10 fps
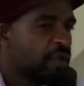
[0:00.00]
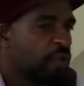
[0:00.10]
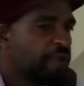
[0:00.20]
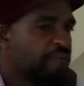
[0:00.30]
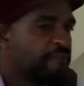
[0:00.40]

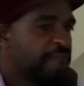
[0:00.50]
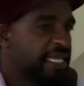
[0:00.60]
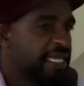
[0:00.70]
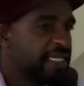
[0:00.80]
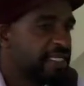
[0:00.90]
would have
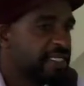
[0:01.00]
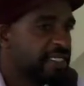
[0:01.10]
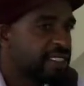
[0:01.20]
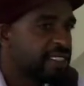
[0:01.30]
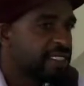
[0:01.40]
been,
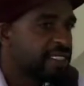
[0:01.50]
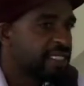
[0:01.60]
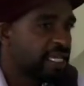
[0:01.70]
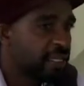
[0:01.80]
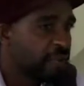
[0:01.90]

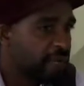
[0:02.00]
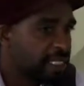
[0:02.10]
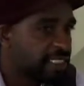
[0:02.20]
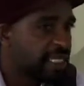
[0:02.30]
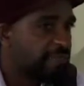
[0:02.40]
can
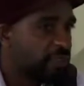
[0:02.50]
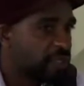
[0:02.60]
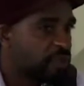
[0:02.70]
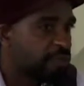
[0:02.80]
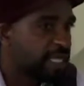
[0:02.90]
somebody tell me
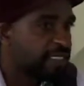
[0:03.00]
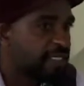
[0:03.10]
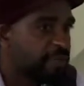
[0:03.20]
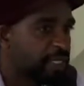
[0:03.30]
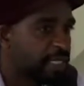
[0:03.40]
what would be a
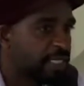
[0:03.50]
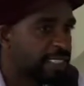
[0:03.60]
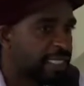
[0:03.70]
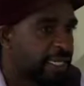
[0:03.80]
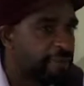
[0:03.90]
typical
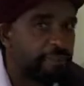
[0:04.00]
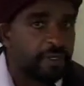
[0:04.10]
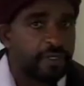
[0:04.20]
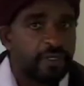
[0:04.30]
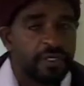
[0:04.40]
CAPE
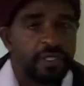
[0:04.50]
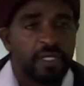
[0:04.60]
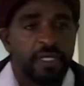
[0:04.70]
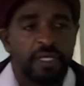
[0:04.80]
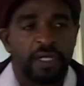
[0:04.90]

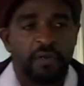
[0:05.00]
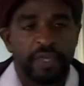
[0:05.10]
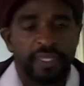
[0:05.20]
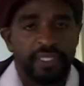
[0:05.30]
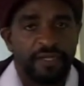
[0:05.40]

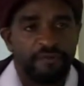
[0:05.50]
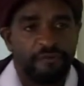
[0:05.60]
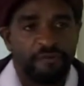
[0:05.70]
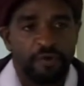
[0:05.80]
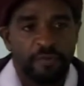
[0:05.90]
question for
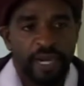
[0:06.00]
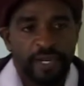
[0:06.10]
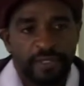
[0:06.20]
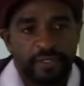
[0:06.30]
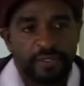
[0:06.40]
4
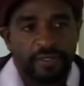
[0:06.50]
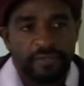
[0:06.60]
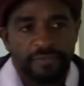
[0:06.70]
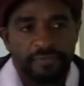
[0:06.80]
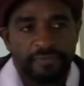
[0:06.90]
marks
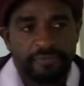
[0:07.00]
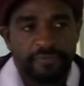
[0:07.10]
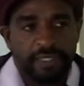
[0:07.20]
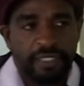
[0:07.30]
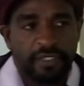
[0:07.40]

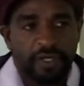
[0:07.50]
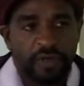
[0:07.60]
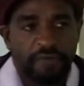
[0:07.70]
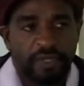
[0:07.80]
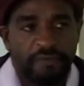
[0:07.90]
in
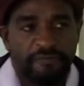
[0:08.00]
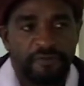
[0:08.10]
terms of